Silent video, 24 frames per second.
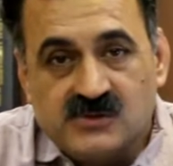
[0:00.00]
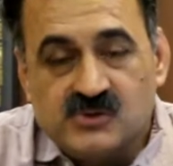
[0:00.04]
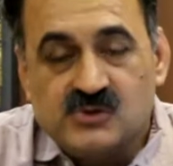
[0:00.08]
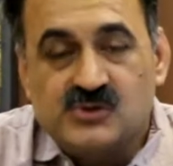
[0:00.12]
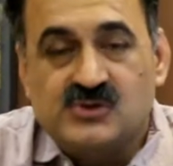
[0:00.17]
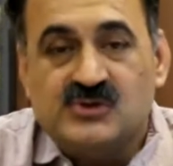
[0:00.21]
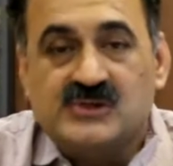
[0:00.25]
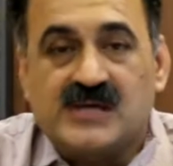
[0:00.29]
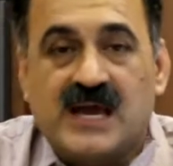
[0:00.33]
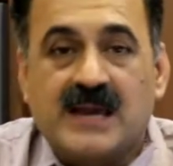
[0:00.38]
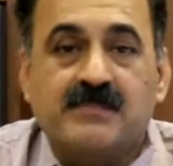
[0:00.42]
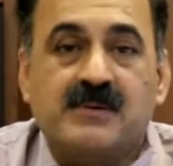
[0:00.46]

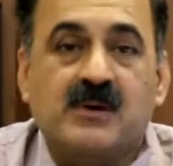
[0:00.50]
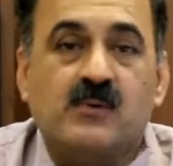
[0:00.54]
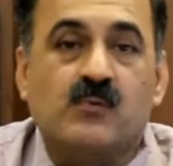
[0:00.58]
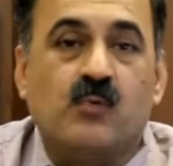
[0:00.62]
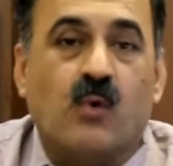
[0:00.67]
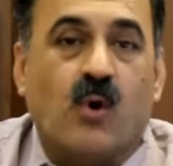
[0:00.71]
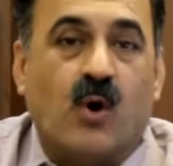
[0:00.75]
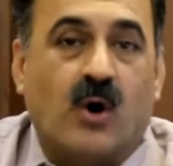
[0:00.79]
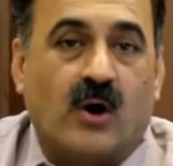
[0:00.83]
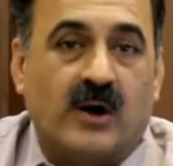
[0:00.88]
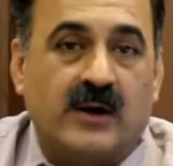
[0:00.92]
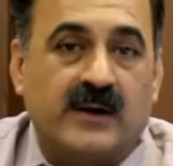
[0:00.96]
So
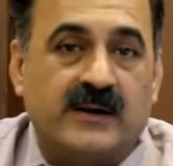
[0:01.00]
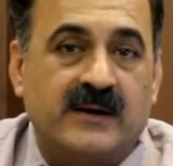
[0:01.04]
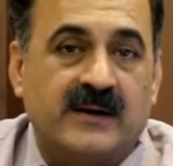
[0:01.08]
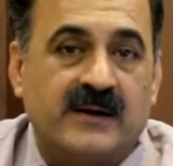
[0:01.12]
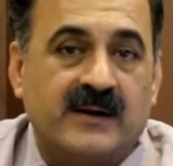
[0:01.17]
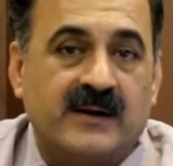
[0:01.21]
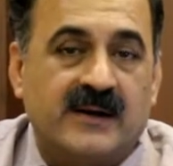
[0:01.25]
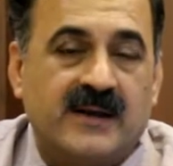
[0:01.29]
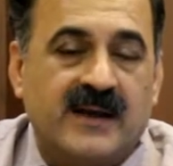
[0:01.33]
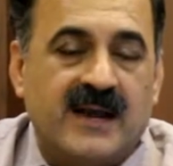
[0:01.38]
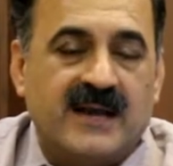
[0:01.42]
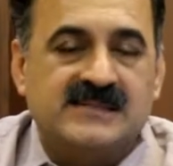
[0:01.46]
cyber
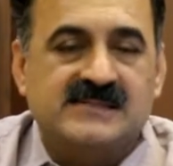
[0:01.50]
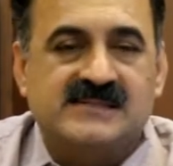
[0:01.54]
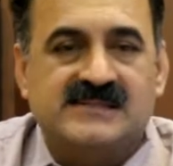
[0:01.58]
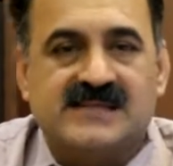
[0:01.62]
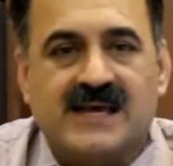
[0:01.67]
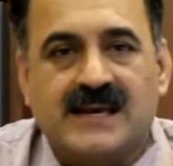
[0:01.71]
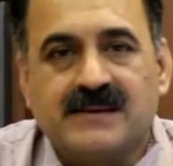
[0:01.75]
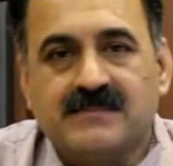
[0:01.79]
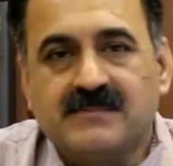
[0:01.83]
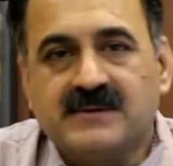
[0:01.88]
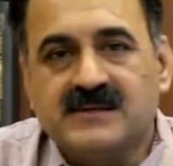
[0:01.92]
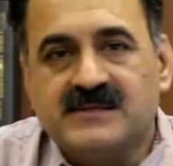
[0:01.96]
war and
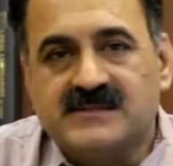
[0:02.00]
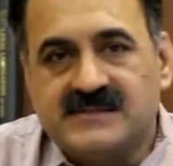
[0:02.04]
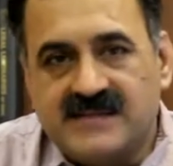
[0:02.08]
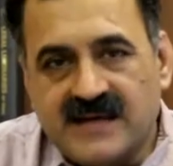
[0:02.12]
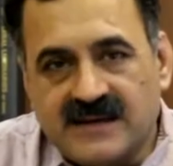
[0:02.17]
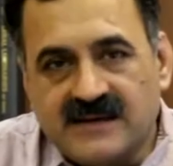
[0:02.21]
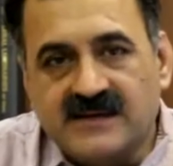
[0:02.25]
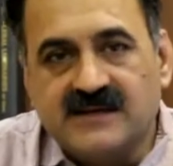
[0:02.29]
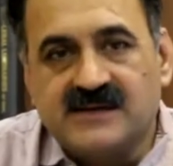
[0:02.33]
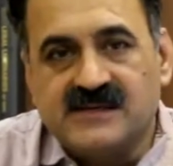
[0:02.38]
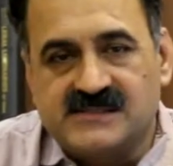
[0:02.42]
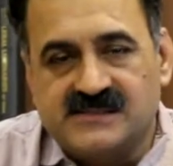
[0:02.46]
cyber
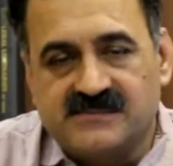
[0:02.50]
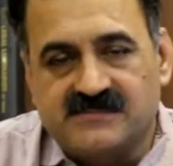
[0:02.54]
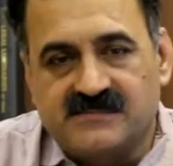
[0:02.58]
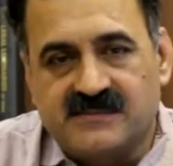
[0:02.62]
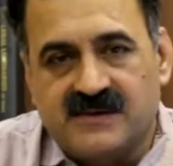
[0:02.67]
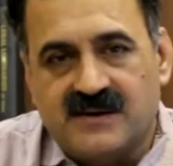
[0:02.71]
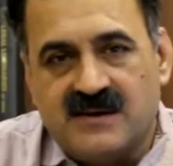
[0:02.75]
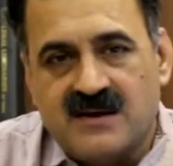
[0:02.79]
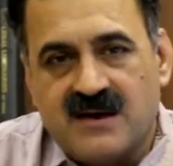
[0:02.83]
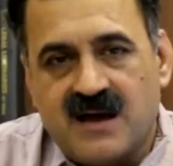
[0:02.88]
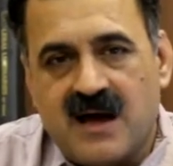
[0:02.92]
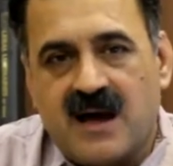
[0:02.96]

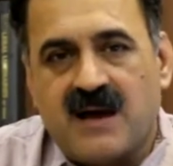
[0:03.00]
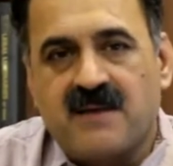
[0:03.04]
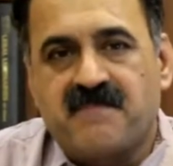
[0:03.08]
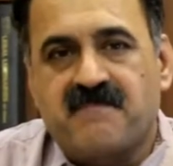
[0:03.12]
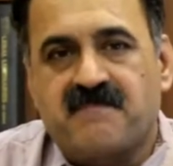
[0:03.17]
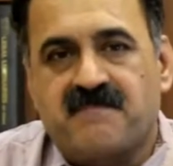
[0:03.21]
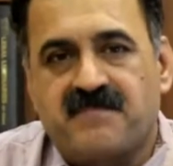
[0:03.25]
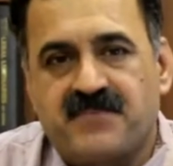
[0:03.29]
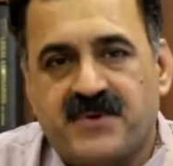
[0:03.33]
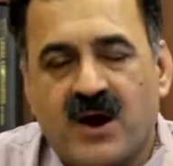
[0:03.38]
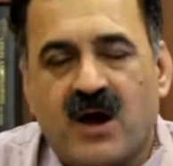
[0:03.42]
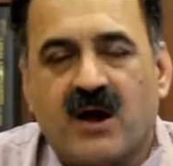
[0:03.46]
terrorism are
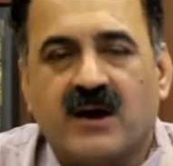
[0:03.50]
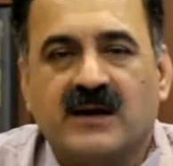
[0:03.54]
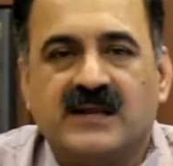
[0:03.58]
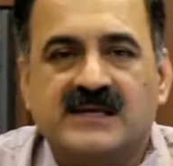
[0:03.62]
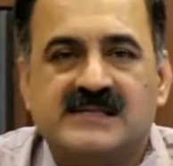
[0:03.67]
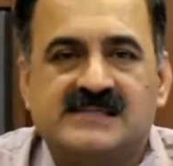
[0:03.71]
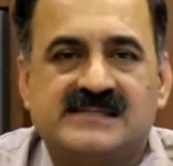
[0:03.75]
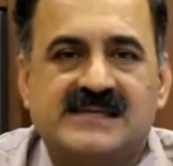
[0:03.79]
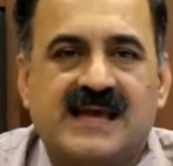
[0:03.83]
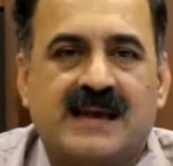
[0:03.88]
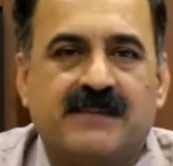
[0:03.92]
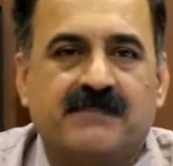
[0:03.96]

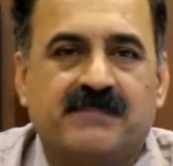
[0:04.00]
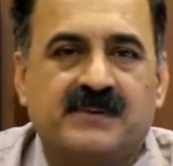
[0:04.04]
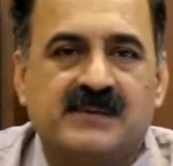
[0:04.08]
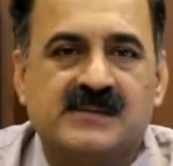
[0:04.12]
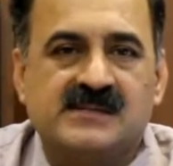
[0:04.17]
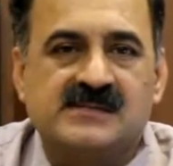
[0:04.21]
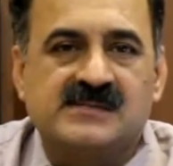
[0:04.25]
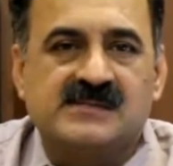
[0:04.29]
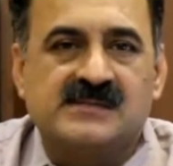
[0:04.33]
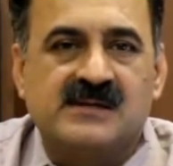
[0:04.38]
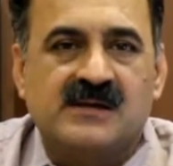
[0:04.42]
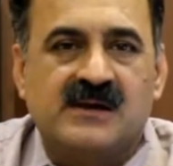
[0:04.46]
broad
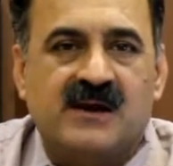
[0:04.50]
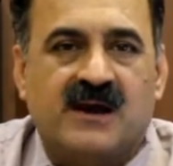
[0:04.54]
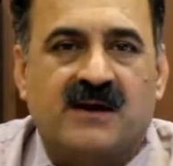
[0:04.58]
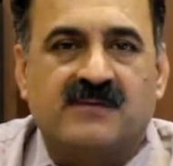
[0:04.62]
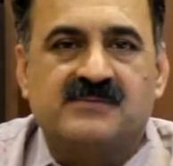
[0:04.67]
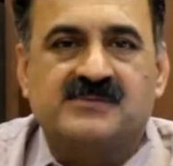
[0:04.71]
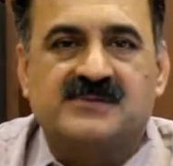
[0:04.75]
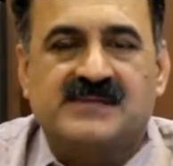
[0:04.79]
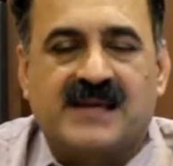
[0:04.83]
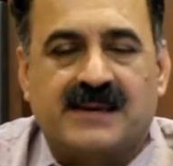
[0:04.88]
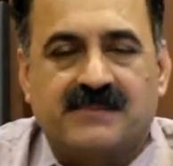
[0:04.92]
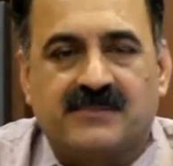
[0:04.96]
examples
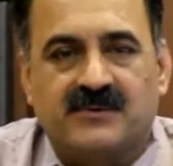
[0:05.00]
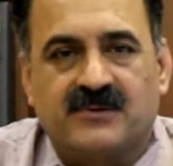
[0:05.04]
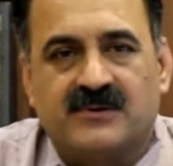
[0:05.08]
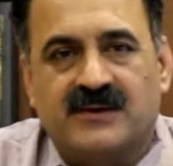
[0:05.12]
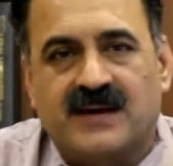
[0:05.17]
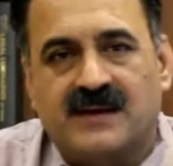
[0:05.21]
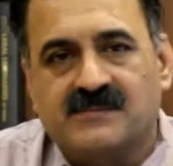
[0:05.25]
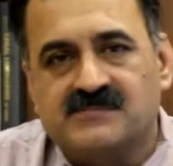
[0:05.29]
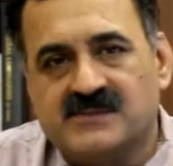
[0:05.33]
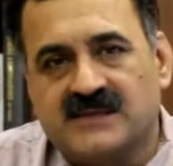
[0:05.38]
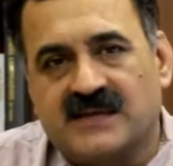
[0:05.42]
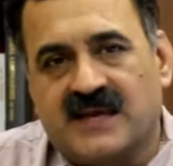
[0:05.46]
of
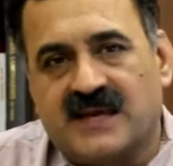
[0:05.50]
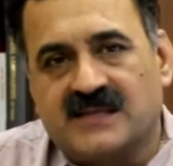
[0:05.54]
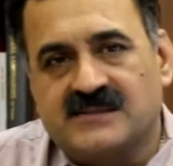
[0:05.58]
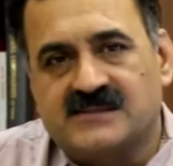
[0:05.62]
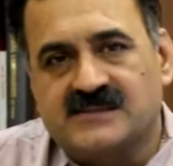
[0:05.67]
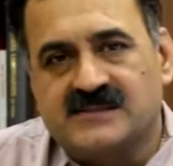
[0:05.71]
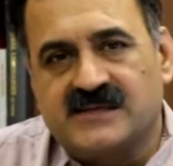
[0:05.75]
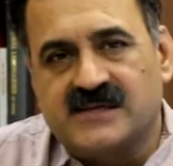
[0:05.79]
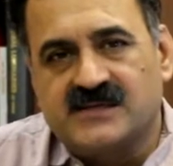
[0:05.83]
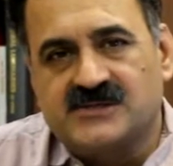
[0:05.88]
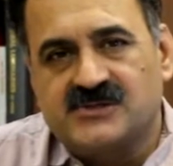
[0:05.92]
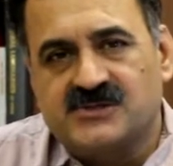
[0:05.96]
cybercrimes
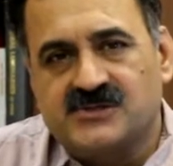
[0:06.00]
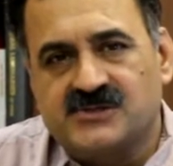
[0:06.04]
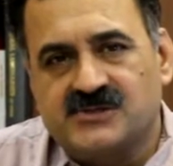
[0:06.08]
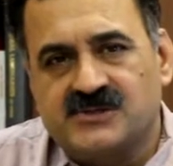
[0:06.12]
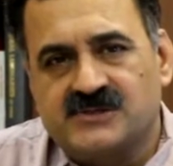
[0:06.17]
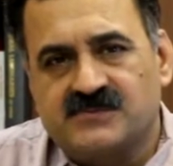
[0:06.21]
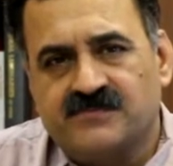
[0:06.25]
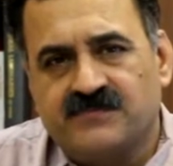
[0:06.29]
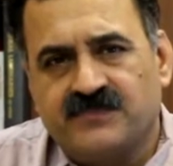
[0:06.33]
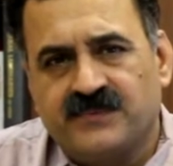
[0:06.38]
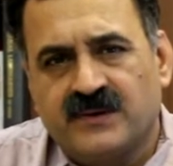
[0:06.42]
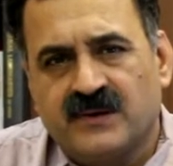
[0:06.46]
against
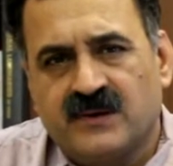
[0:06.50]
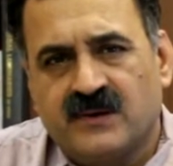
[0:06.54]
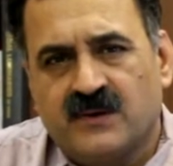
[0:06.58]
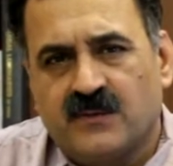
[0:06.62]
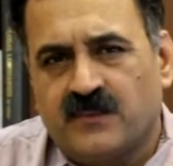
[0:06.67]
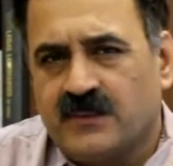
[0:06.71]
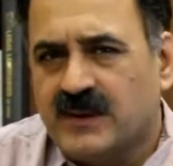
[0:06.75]
nations.